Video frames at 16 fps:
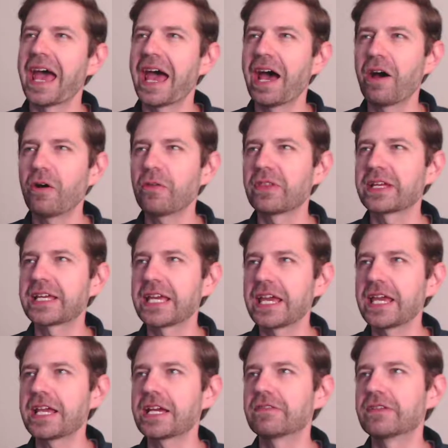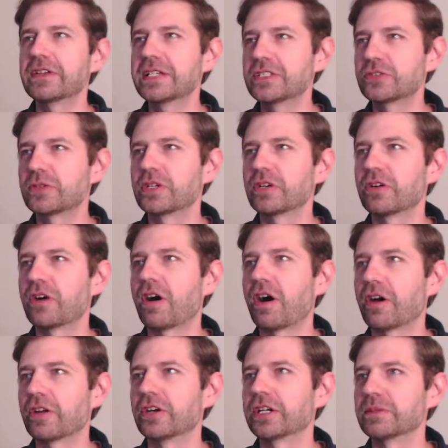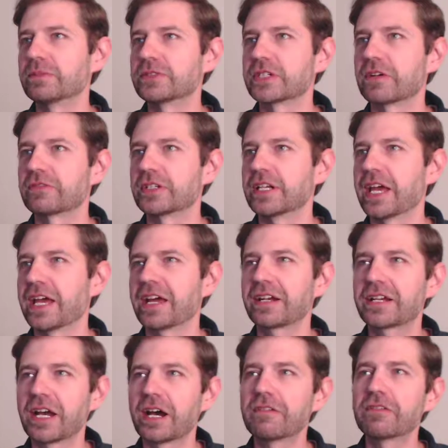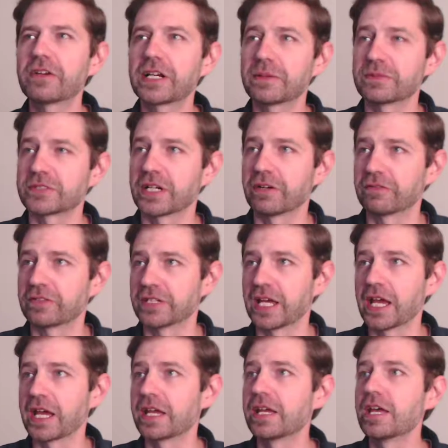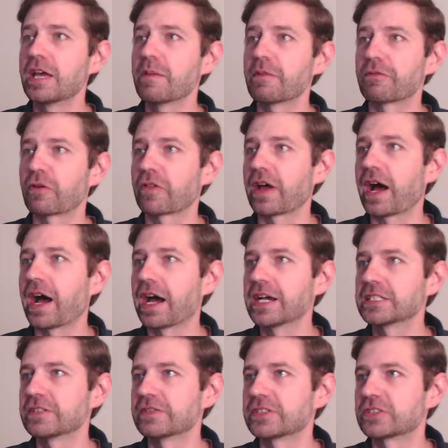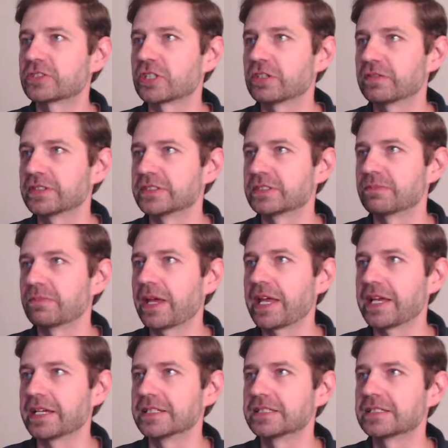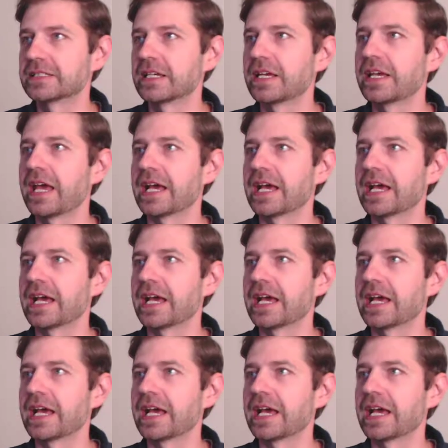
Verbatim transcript: how the King of Israel honored himself today, uncovering himself today before the eyes of his servants' maids,